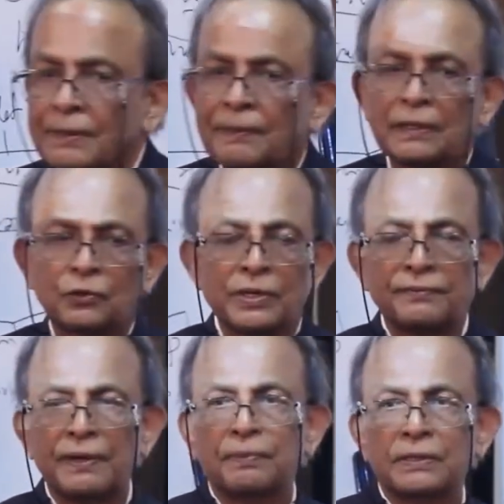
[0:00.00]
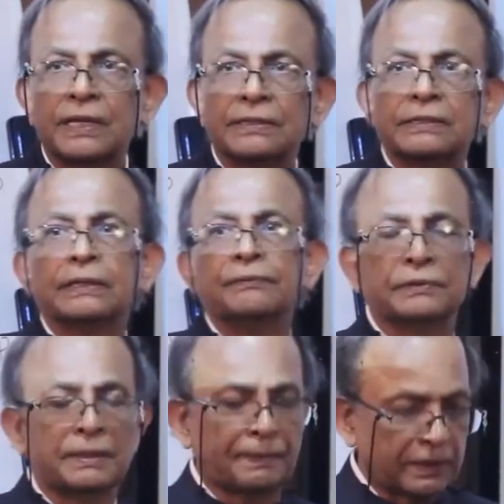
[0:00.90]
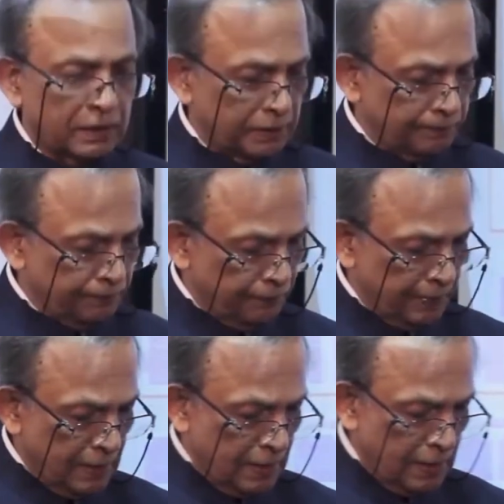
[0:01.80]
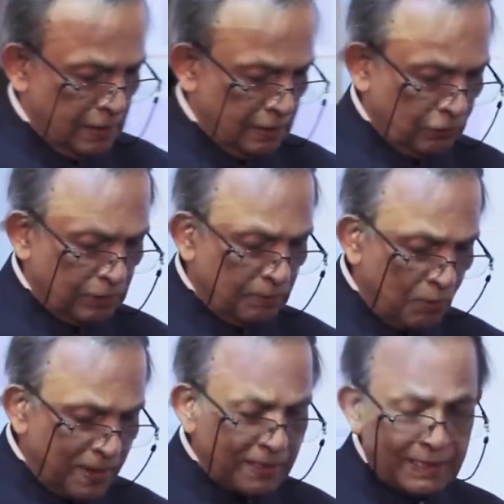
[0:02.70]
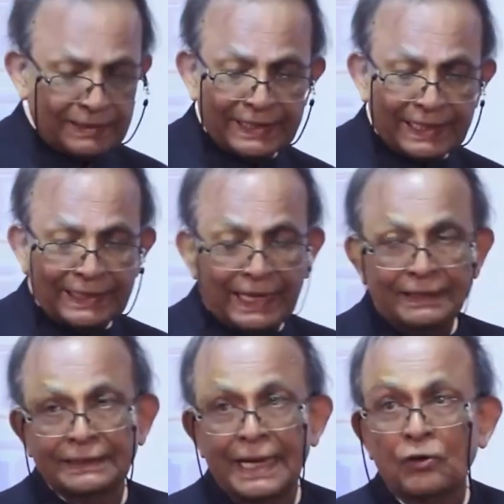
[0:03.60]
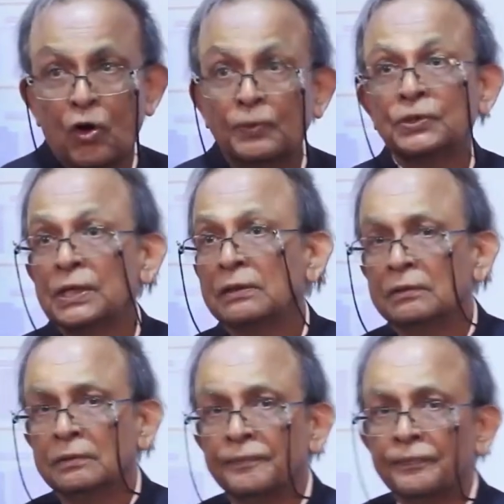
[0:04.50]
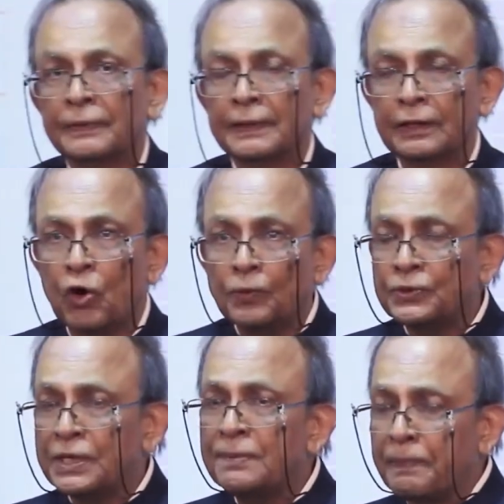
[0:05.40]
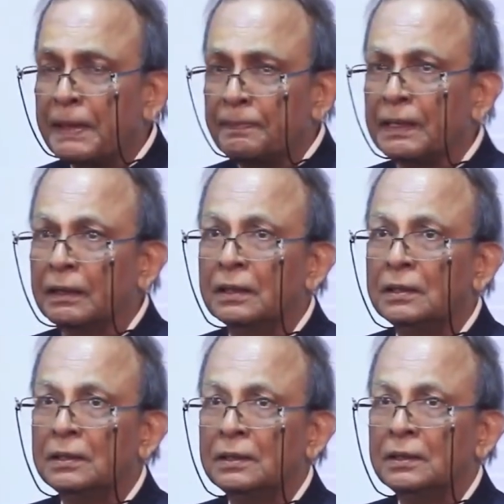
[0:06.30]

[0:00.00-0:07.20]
Separate 25 paisa I give separately. Now the moment I said that, that option paper,